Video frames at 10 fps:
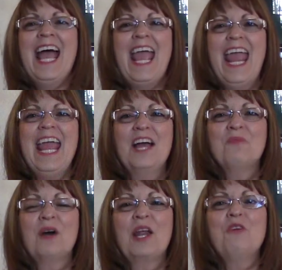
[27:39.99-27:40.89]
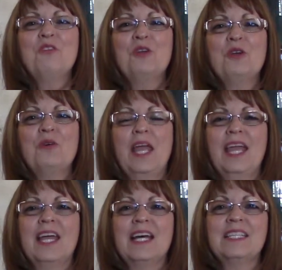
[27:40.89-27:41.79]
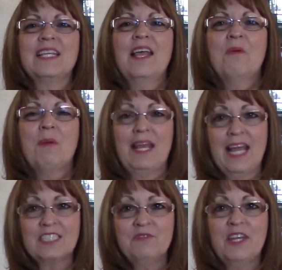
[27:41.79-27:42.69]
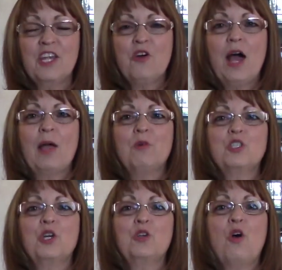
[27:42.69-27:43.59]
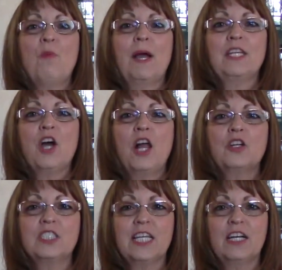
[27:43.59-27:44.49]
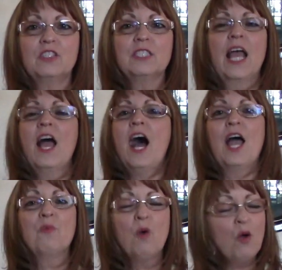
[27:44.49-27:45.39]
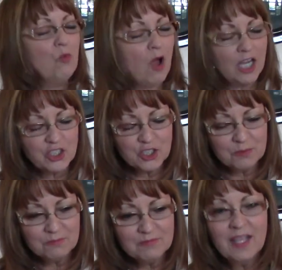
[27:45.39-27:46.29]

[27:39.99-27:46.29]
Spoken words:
And what I'll do is my next video, I will show you all my dollar sales. I won't wash them.